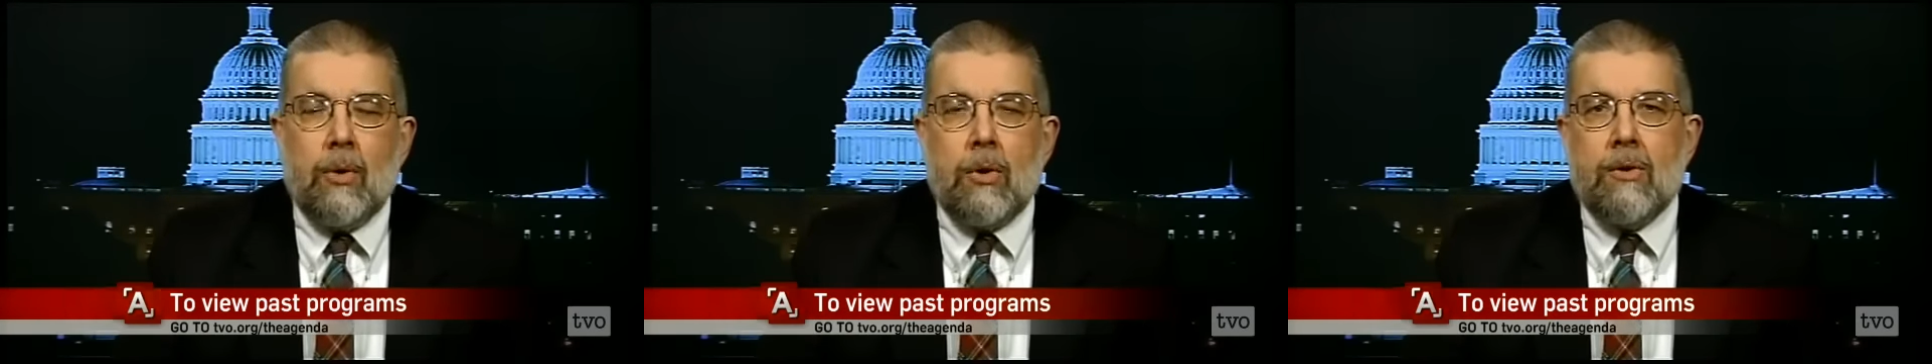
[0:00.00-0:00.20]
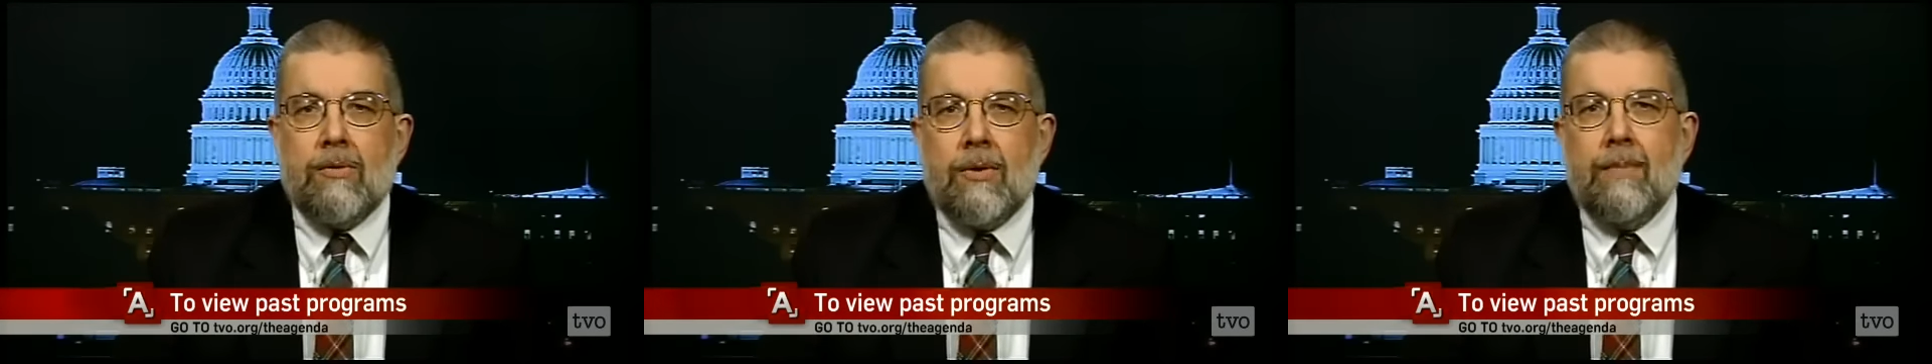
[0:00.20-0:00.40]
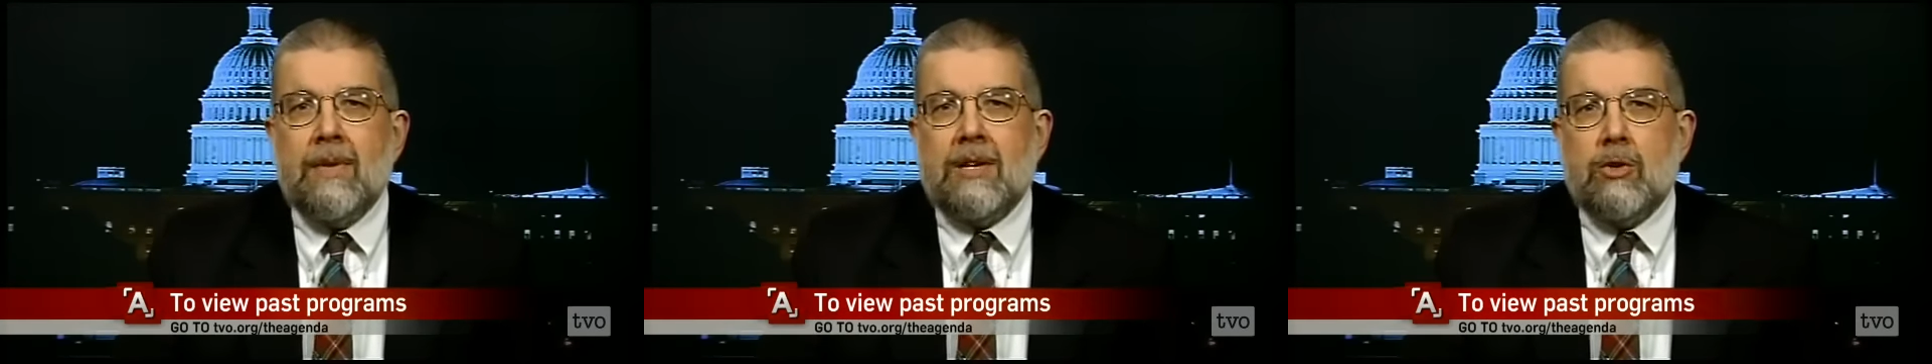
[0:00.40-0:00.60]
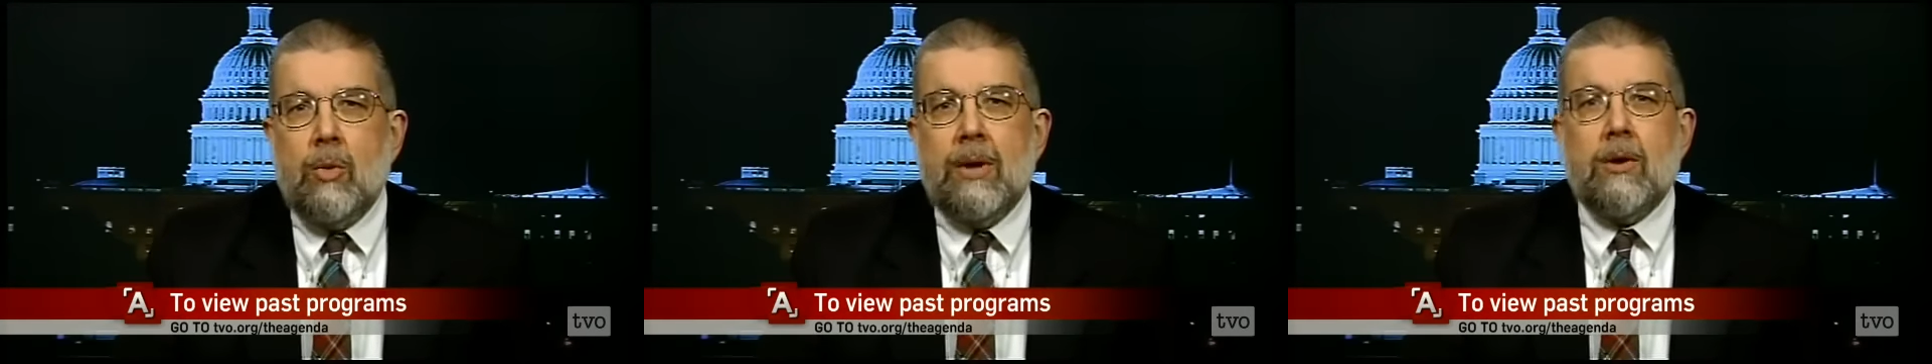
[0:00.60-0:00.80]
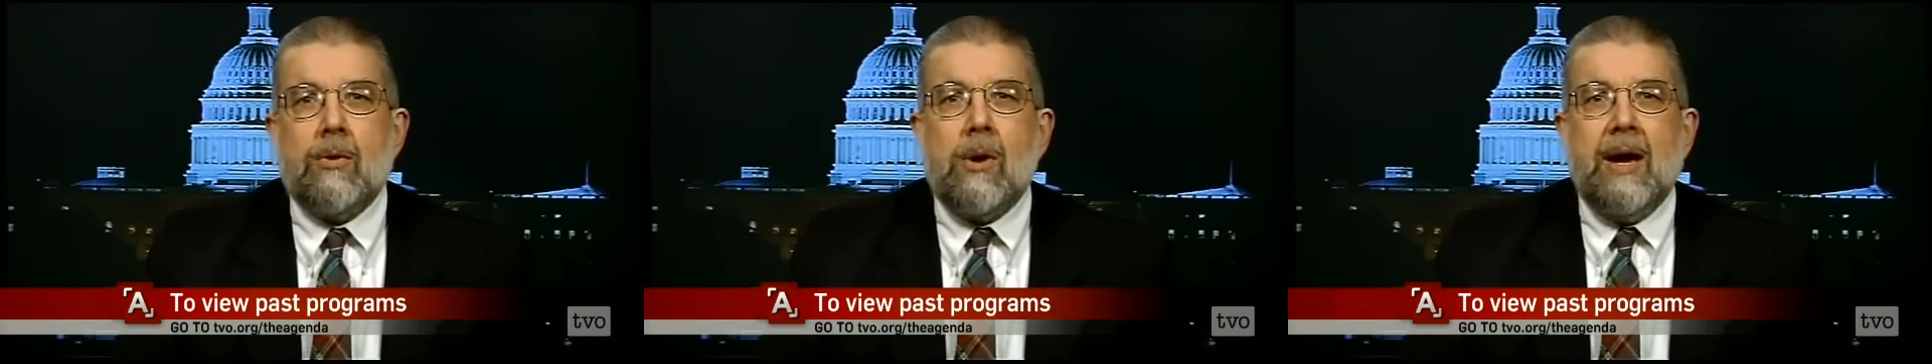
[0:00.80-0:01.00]
heard from the
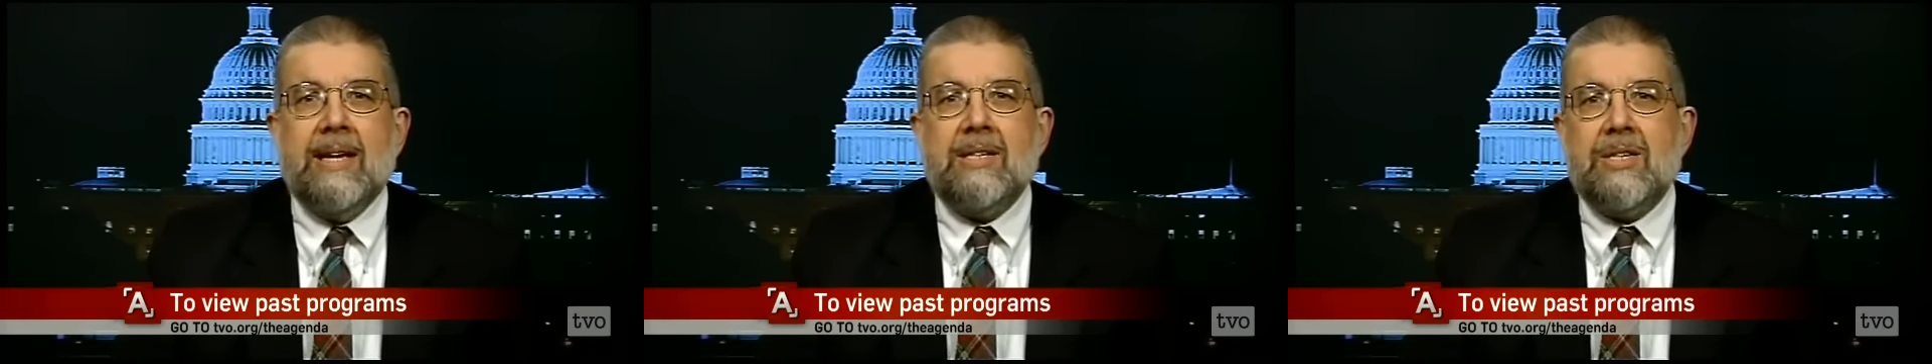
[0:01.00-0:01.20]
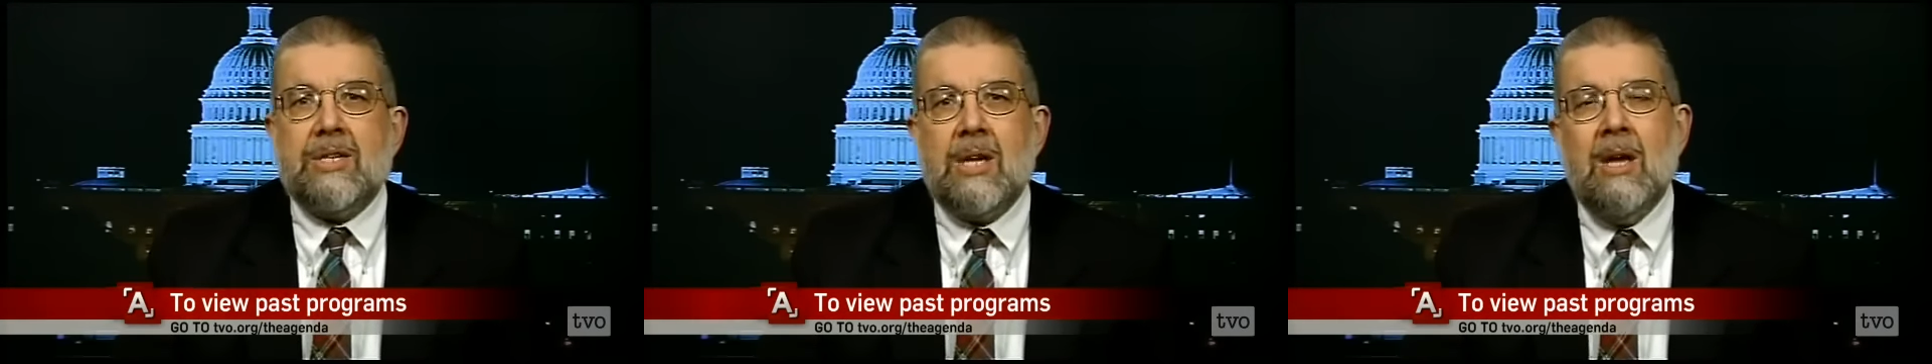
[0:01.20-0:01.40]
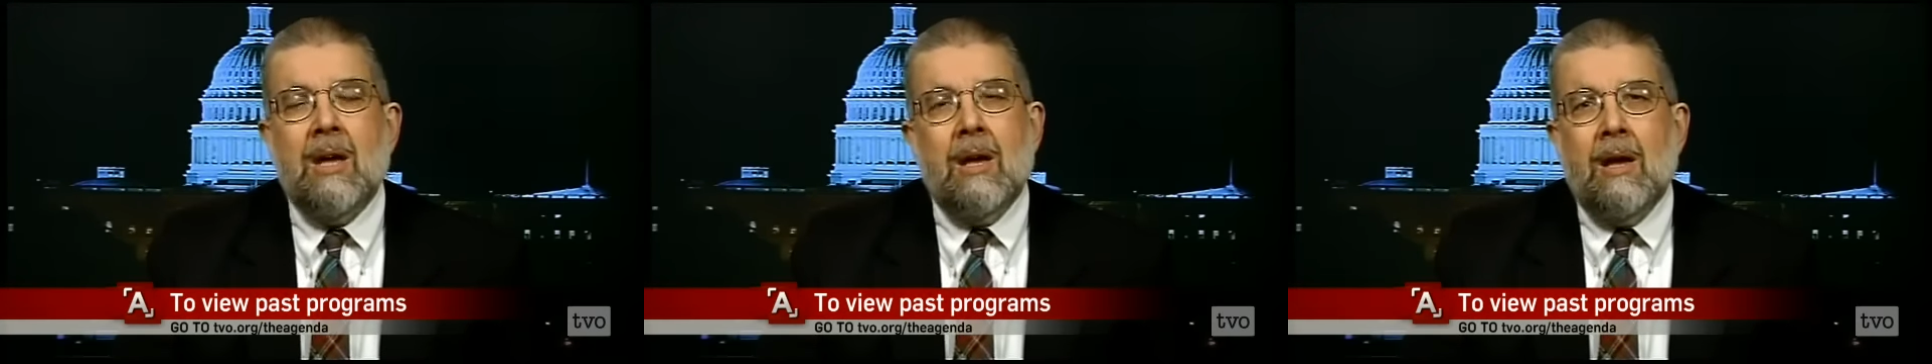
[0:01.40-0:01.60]
Twitterites,